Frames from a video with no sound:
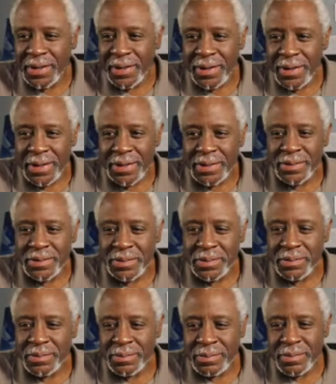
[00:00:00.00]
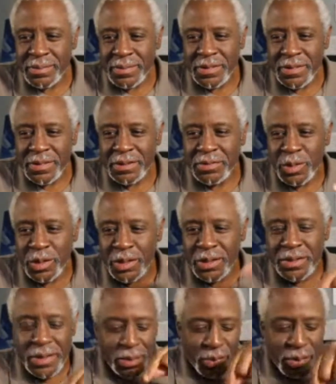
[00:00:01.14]
And if you look
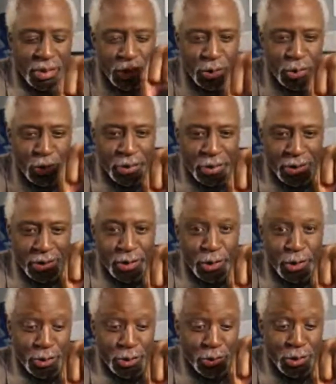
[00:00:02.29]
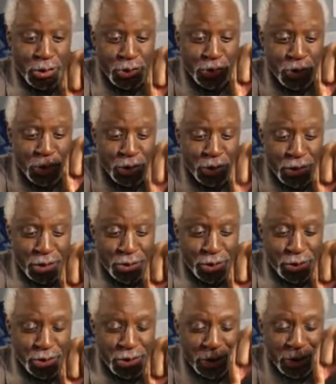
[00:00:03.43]
down below in our little description down
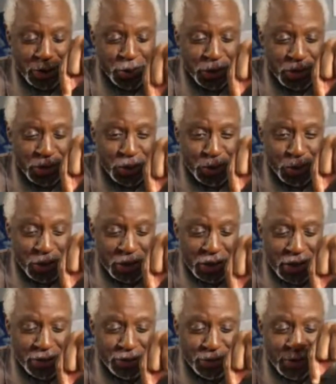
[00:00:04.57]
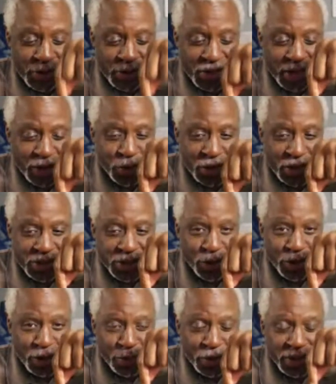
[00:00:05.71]
there, you'll see what we have scheduled as our
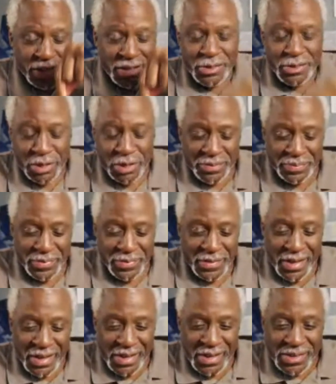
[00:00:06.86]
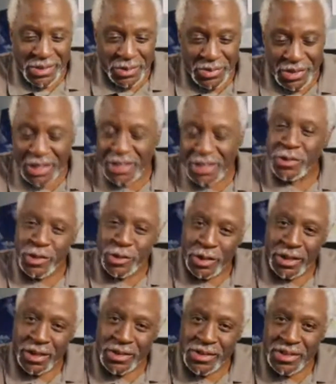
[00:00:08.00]
topic next week. So thanks for
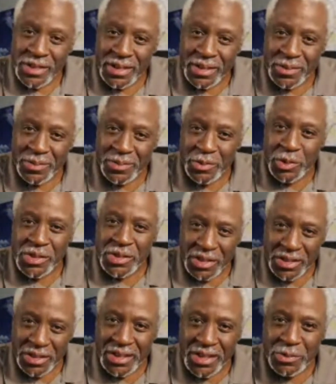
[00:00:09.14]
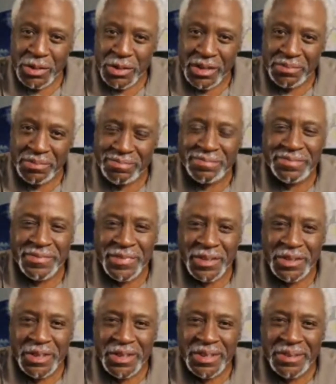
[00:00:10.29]
joining us tonight. We'll see you next week. Good
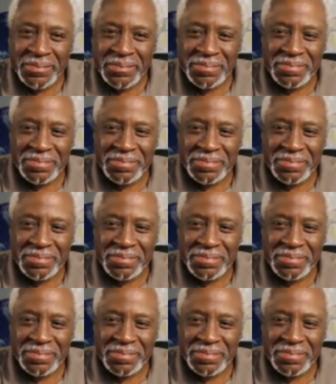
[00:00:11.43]
night.